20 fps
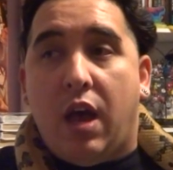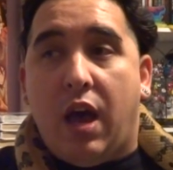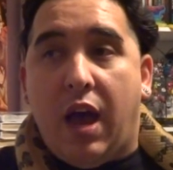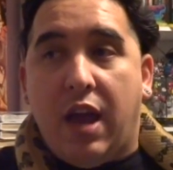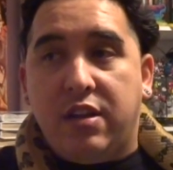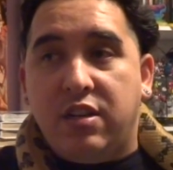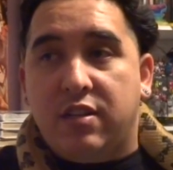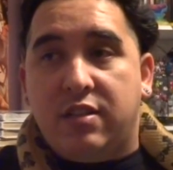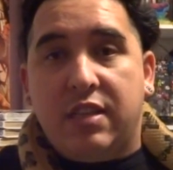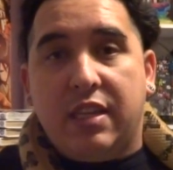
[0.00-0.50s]

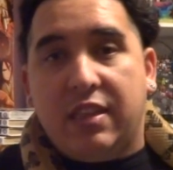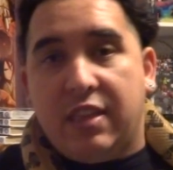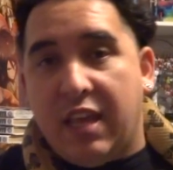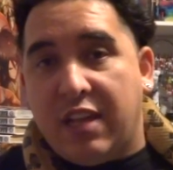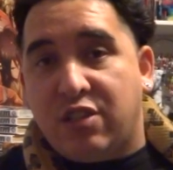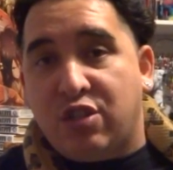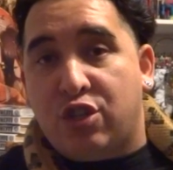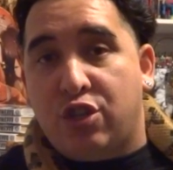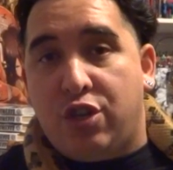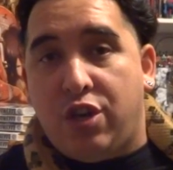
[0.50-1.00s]
I just think
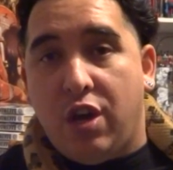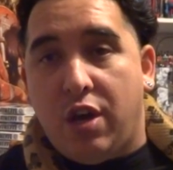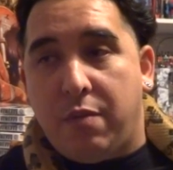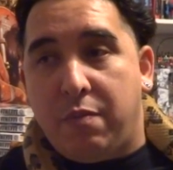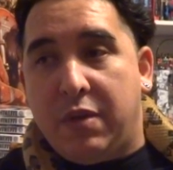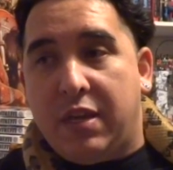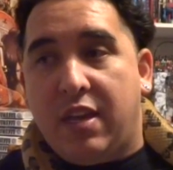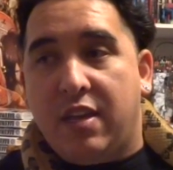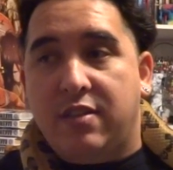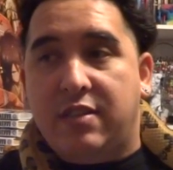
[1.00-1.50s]
that's
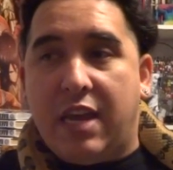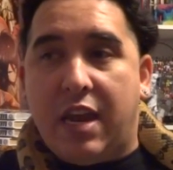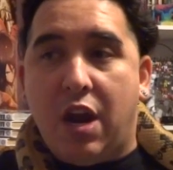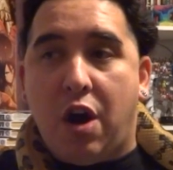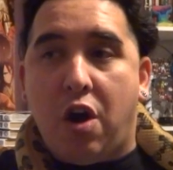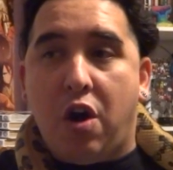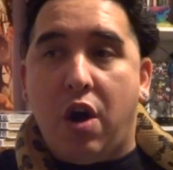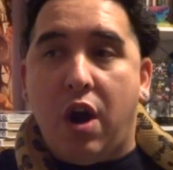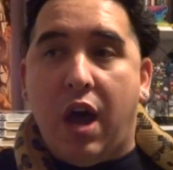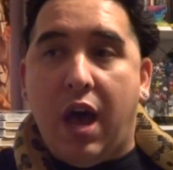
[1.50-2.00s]
good because they
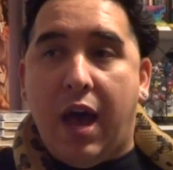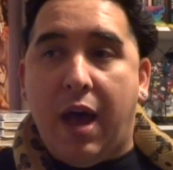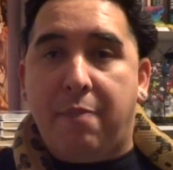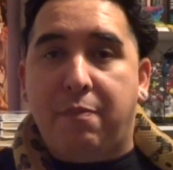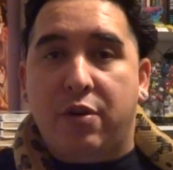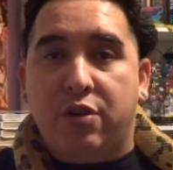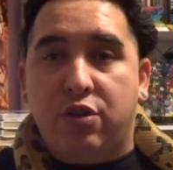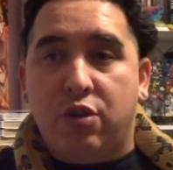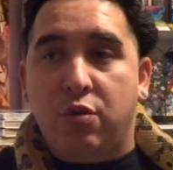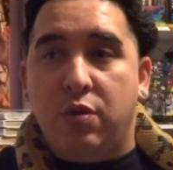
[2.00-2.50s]
are
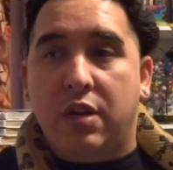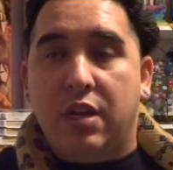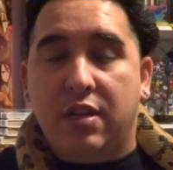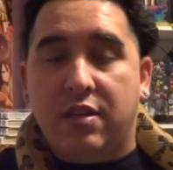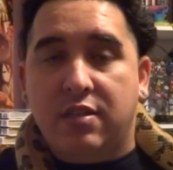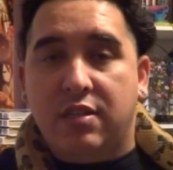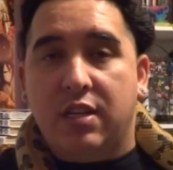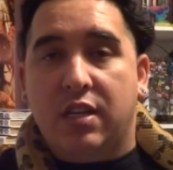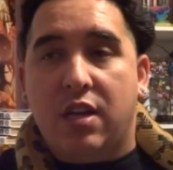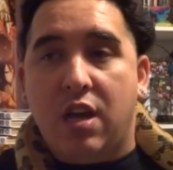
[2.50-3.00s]

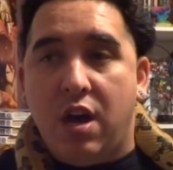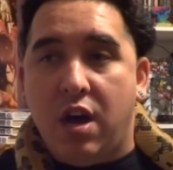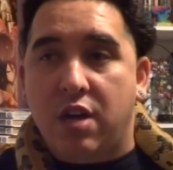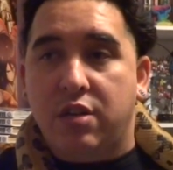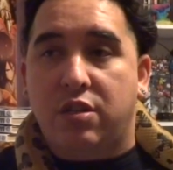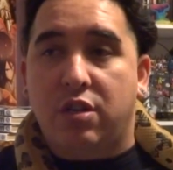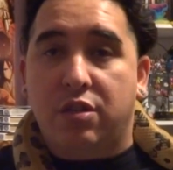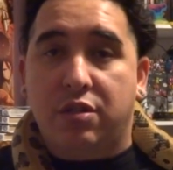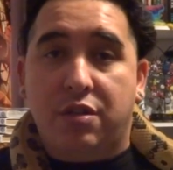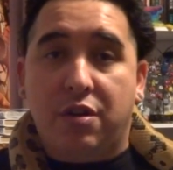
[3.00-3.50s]
opportunistic
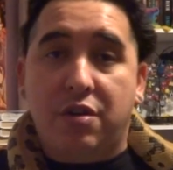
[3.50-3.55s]
hunters.